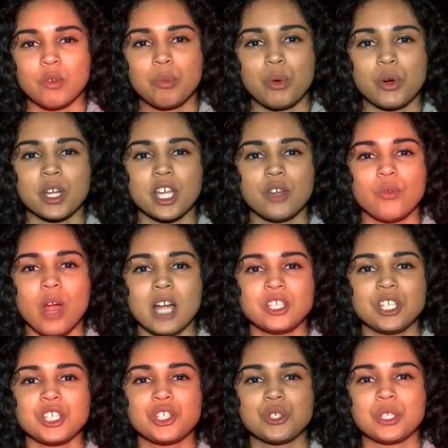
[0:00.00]
Reporting in
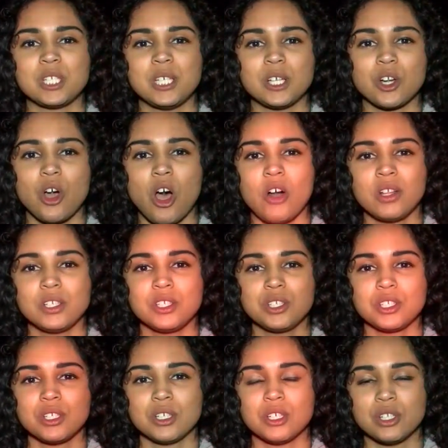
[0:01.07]
Rochester, Tia
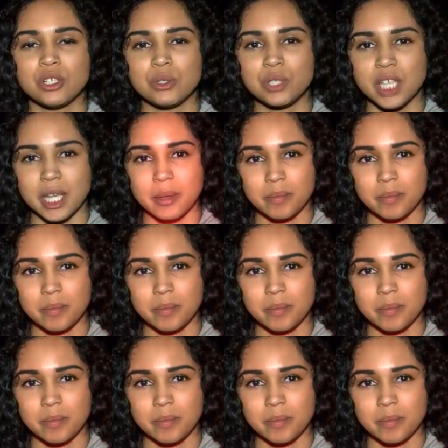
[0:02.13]
Collins, News